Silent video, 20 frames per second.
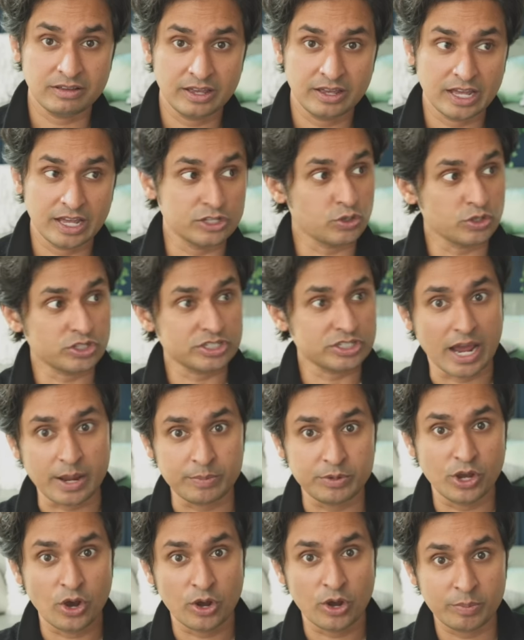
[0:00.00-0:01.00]
And so it's time
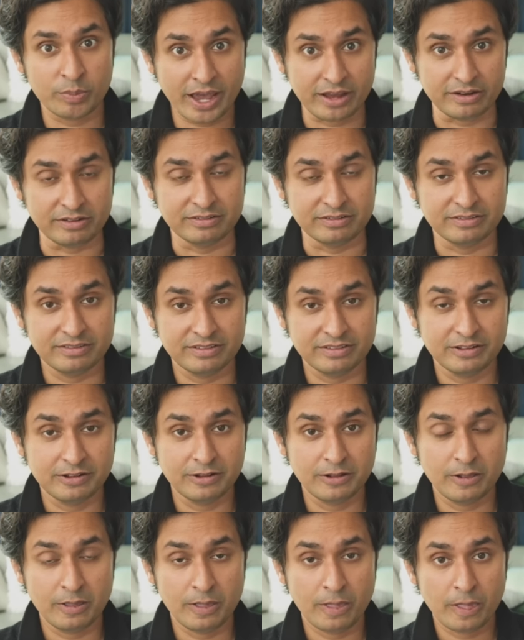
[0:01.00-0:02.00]
to go to bed.
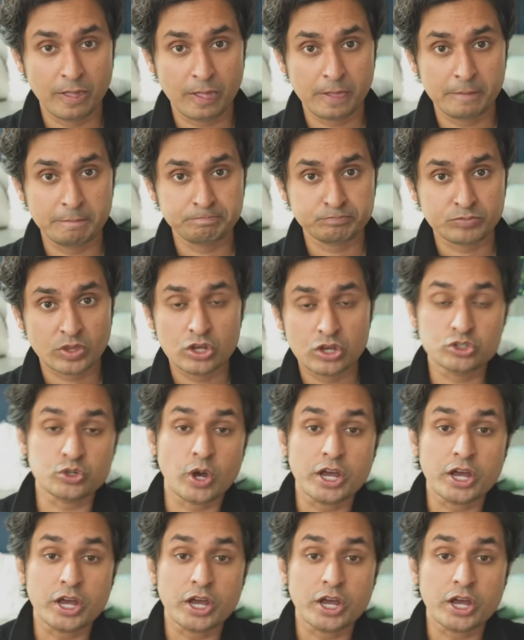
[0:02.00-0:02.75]
So